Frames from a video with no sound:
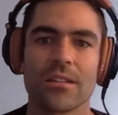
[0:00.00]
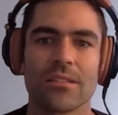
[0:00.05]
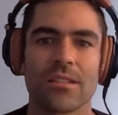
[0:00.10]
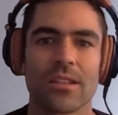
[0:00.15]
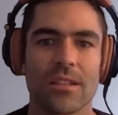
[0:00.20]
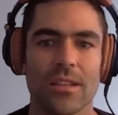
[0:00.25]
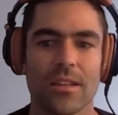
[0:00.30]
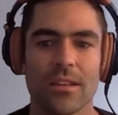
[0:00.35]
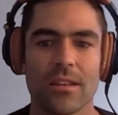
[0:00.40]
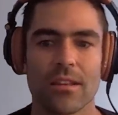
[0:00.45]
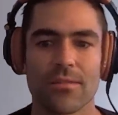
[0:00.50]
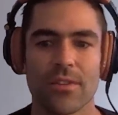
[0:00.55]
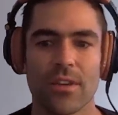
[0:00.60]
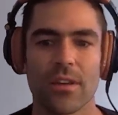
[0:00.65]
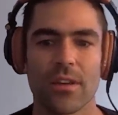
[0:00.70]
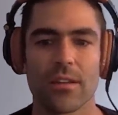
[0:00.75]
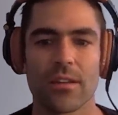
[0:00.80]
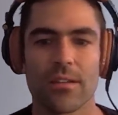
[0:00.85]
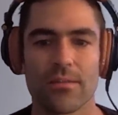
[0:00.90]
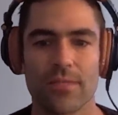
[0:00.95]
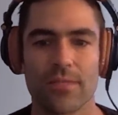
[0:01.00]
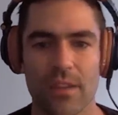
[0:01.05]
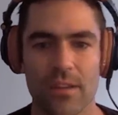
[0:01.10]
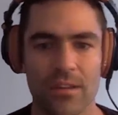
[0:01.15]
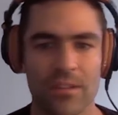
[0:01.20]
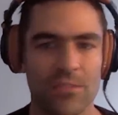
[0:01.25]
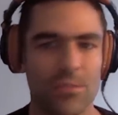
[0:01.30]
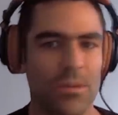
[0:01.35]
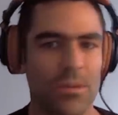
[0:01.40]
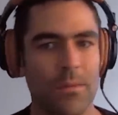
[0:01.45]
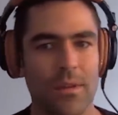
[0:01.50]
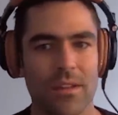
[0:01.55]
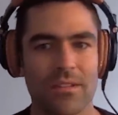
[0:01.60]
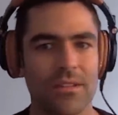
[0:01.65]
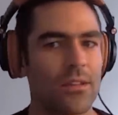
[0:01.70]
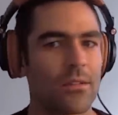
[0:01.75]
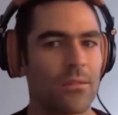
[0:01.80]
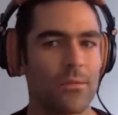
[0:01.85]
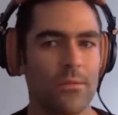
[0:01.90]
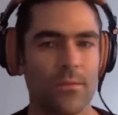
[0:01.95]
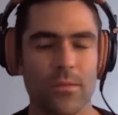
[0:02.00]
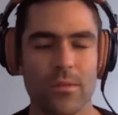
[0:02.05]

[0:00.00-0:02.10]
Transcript: because I think if I experimented